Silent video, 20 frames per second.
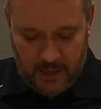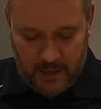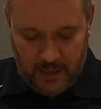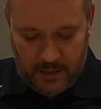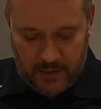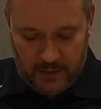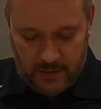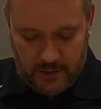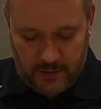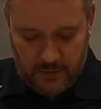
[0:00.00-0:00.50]

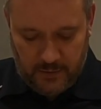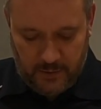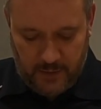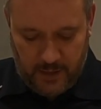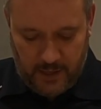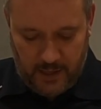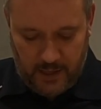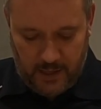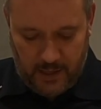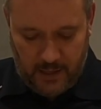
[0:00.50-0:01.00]
into
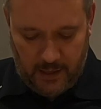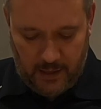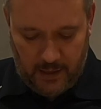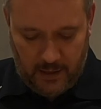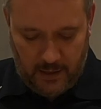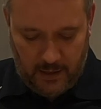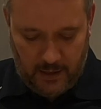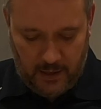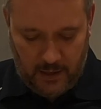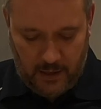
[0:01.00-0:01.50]

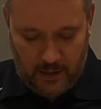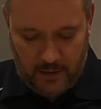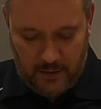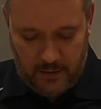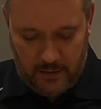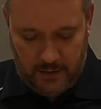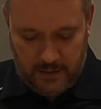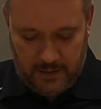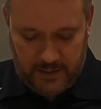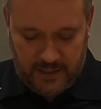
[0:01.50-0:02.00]

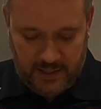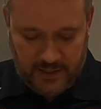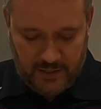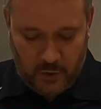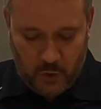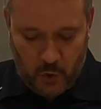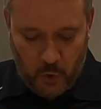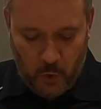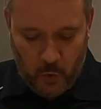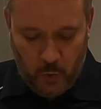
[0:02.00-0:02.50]
it says
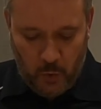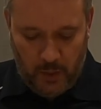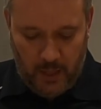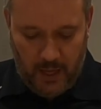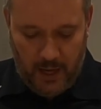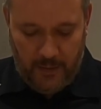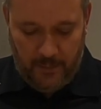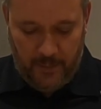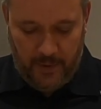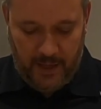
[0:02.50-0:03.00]
a cool,
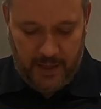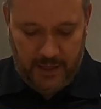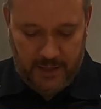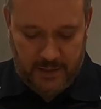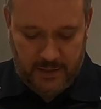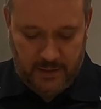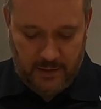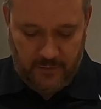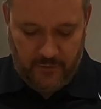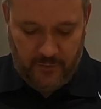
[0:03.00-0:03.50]
light
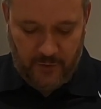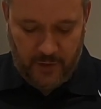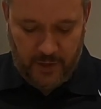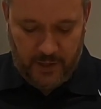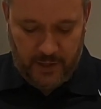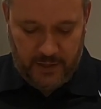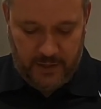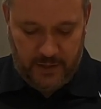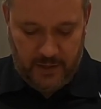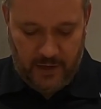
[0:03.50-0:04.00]
place,
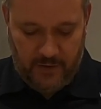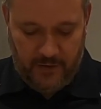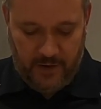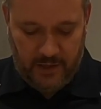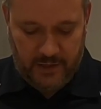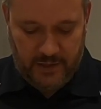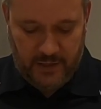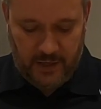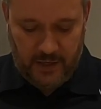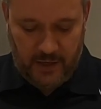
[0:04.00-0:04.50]
avoid
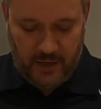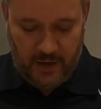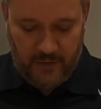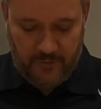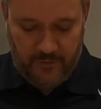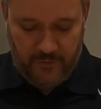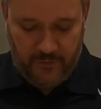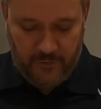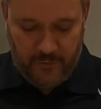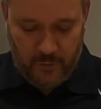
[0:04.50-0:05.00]
direct
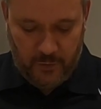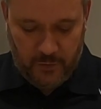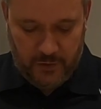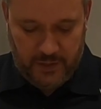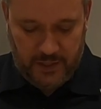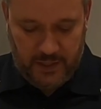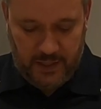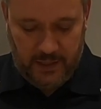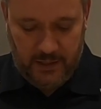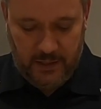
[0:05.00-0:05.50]
sunlight for
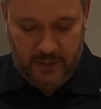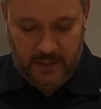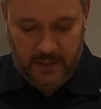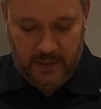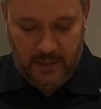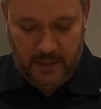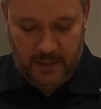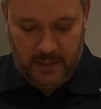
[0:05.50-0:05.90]
14